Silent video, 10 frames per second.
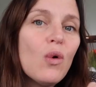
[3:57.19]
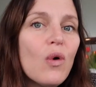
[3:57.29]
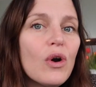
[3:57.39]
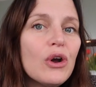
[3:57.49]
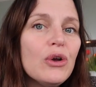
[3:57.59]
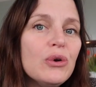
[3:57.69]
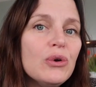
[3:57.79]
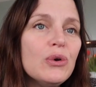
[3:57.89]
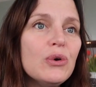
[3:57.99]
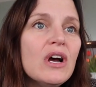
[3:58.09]
or
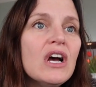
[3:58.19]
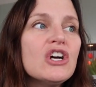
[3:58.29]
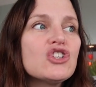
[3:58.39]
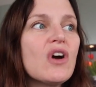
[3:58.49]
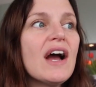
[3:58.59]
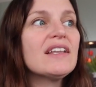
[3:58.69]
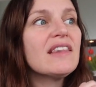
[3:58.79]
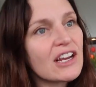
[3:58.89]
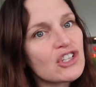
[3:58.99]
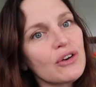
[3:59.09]
who try to
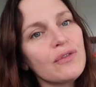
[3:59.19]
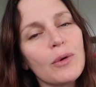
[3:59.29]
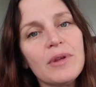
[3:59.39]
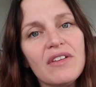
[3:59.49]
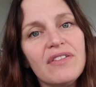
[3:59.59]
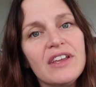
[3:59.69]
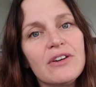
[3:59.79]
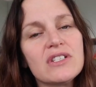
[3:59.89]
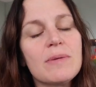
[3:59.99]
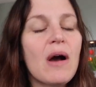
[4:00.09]
lecture formula
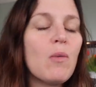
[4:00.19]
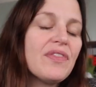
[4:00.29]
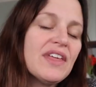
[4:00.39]
feeders about what